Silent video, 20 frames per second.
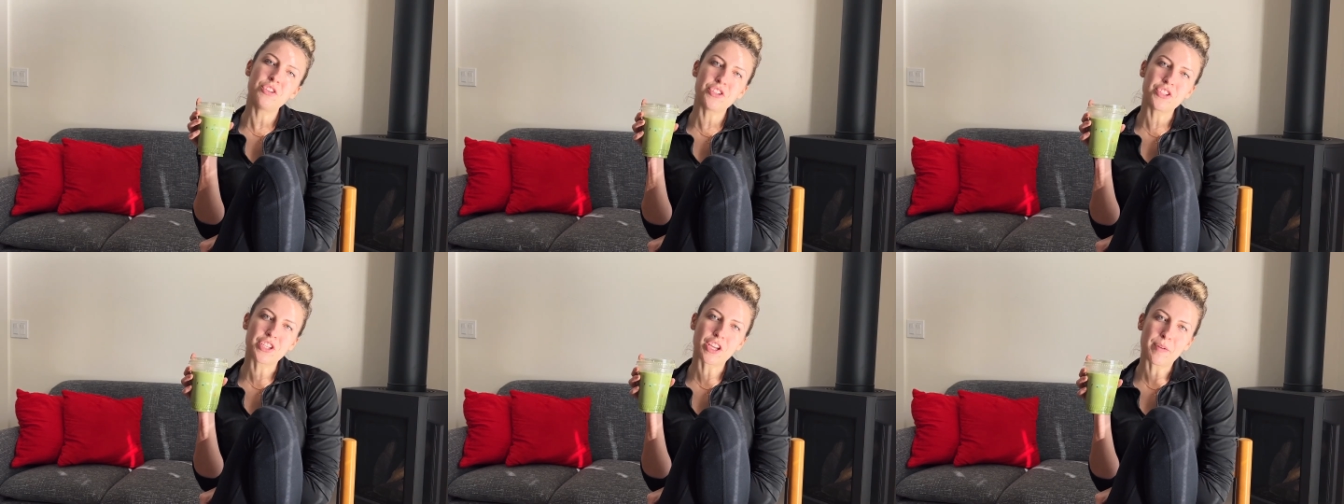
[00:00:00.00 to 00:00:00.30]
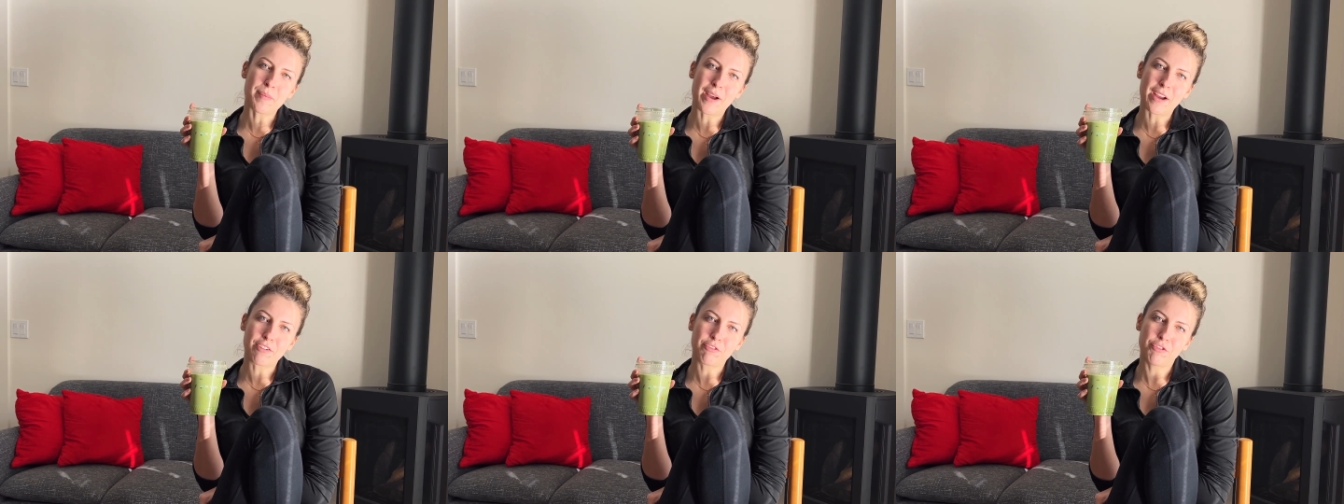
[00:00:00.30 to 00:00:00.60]
just
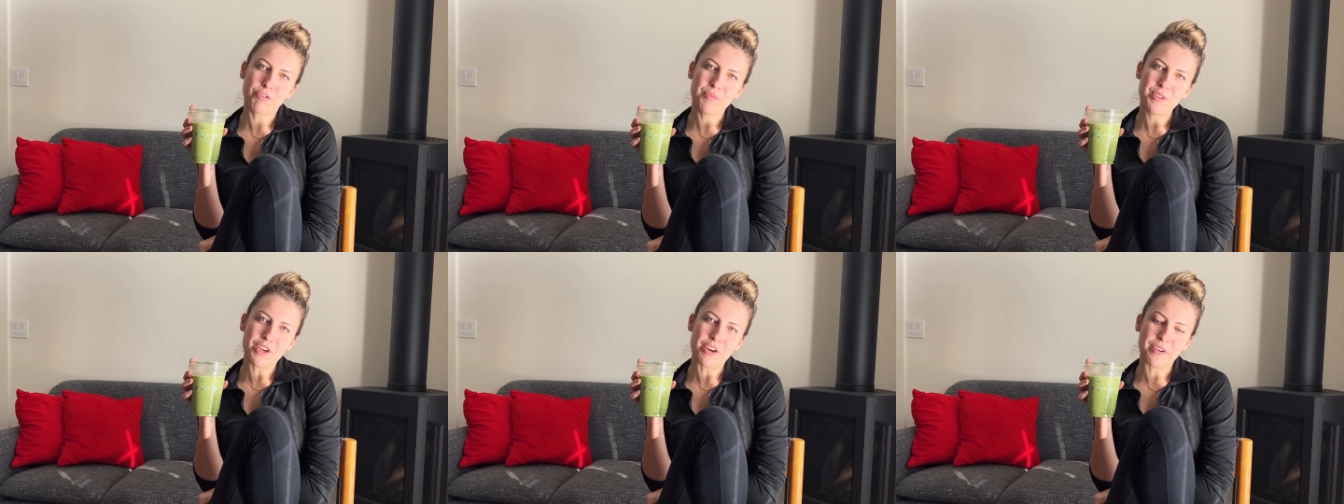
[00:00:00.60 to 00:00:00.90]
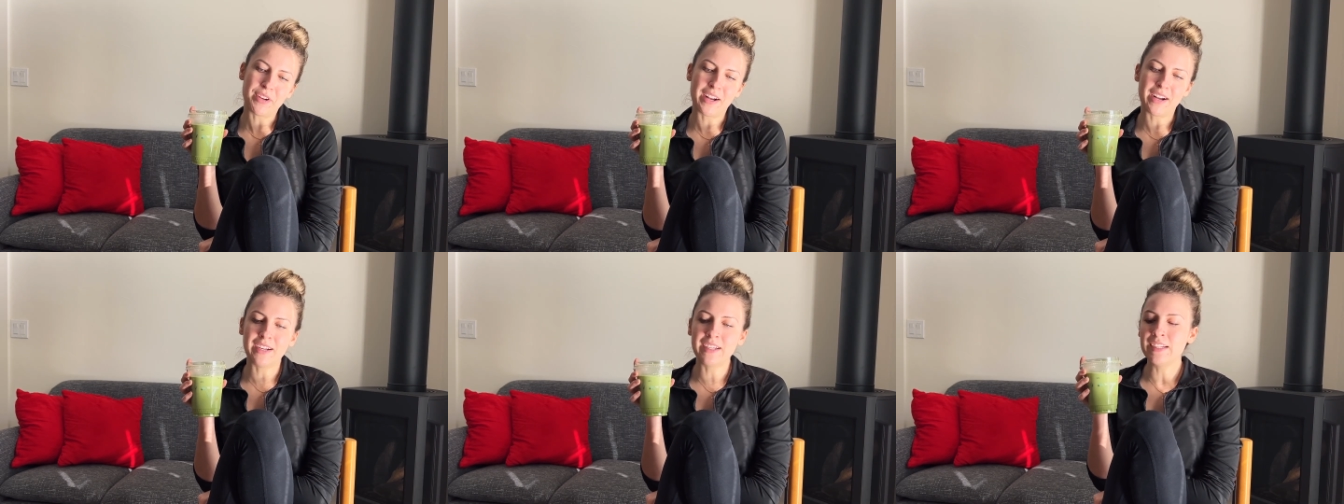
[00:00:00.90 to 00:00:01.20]
got back from
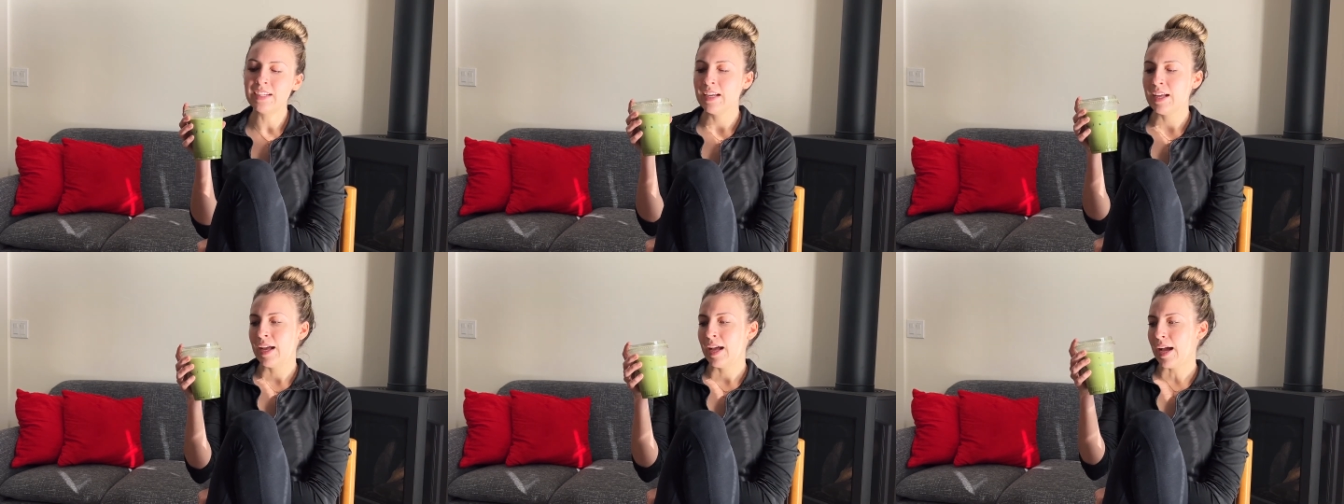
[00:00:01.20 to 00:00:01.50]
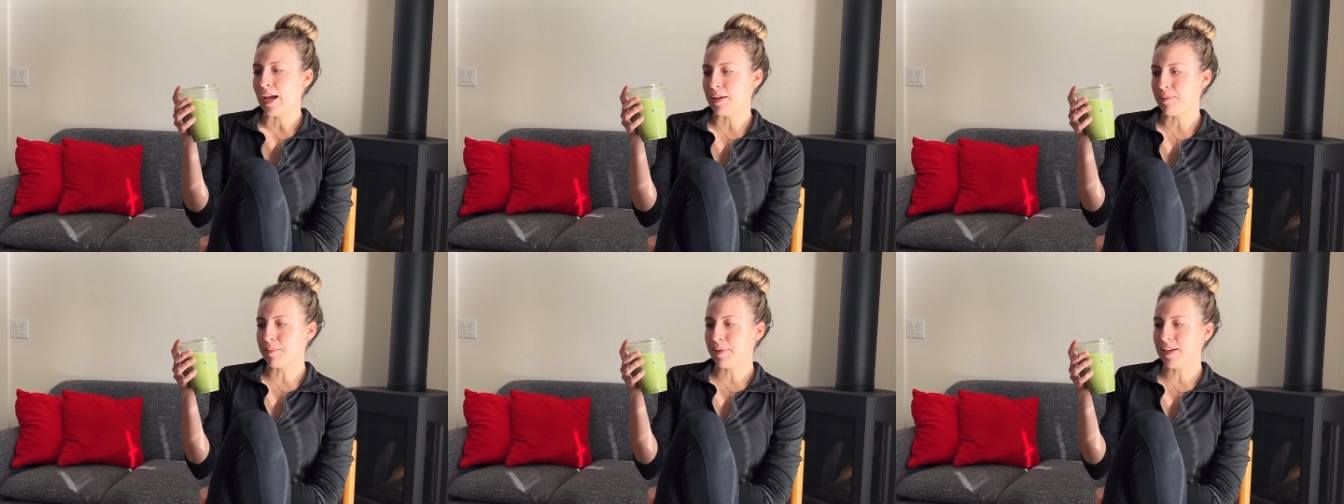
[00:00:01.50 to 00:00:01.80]
yoga.
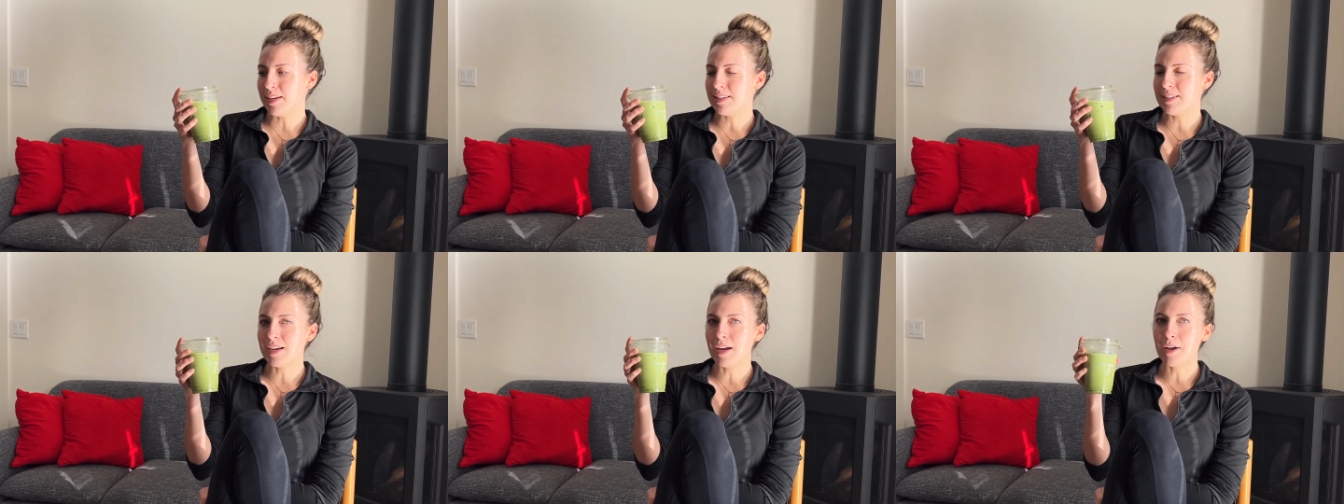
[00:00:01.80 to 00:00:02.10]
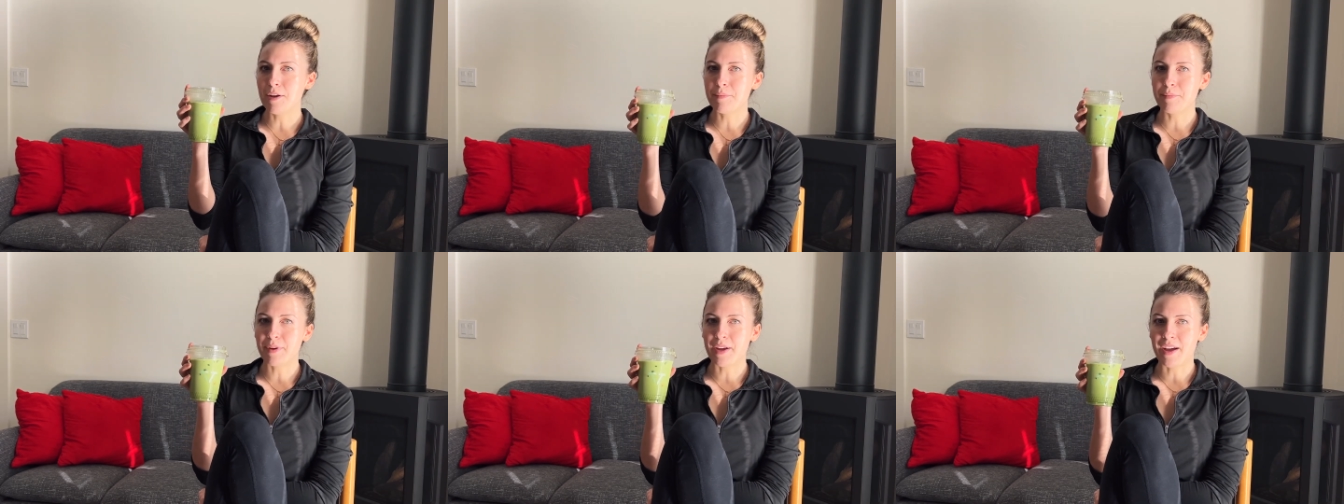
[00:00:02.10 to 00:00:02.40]
I picked
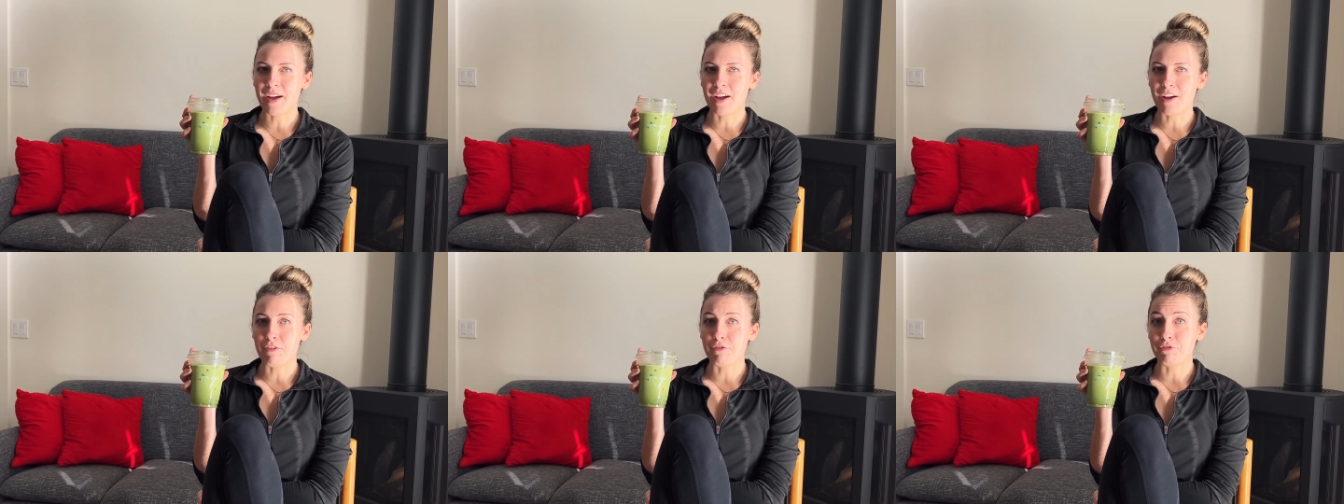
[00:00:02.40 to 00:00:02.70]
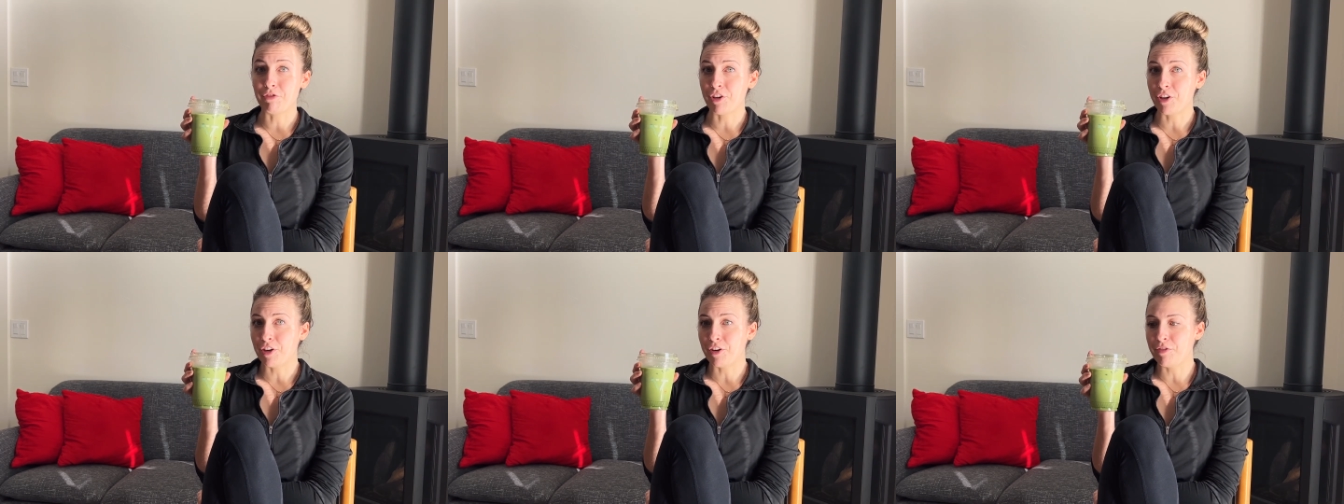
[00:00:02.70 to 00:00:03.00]
up uh,
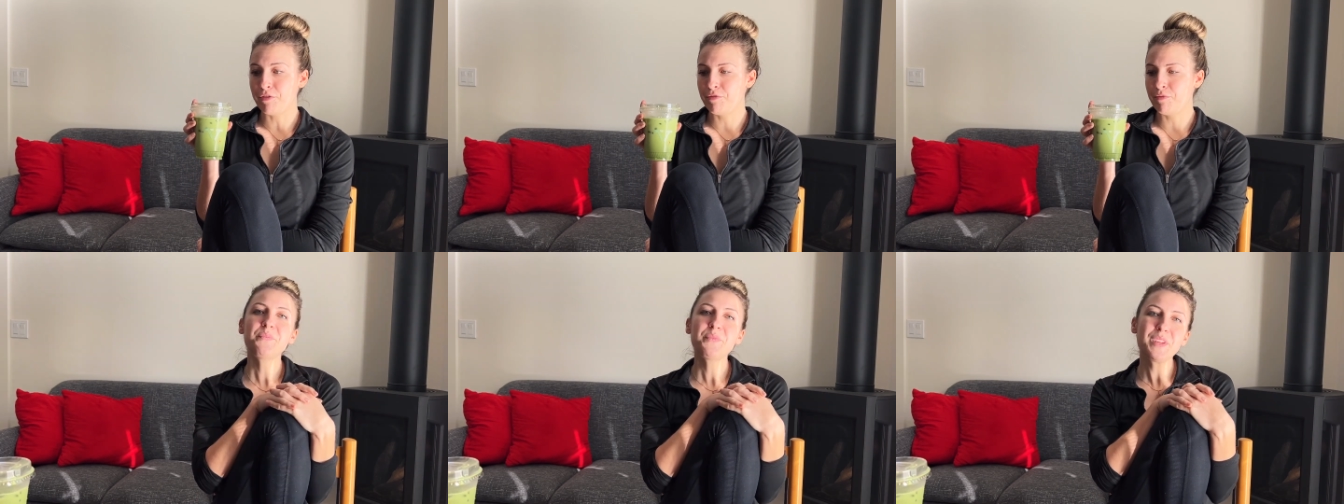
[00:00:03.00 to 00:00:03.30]
Verve,